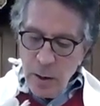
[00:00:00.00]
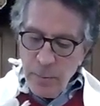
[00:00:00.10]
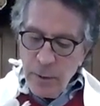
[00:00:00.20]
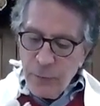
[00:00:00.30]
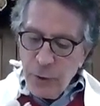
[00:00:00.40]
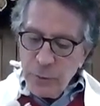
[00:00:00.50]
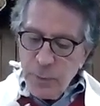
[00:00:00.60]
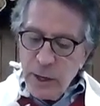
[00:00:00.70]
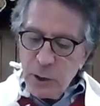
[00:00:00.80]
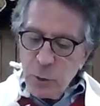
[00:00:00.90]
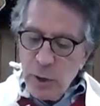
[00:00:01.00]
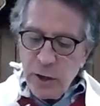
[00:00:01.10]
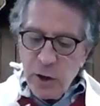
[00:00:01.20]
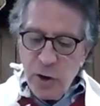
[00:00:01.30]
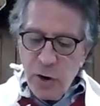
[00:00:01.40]
But first, because what
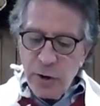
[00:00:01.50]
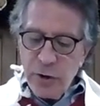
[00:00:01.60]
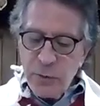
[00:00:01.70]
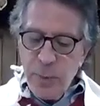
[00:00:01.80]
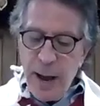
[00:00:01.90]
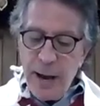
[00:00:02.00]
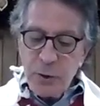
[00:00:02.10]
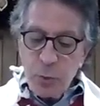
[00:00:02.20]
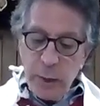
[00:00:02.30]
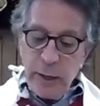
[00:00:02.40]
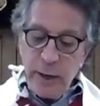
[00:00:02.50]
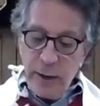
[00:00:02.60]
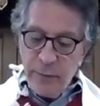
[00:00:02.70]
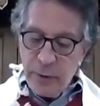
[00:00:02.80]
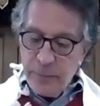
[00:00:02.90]
occurred this past week
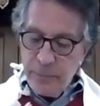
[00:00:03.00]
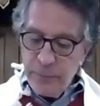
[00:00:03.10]
even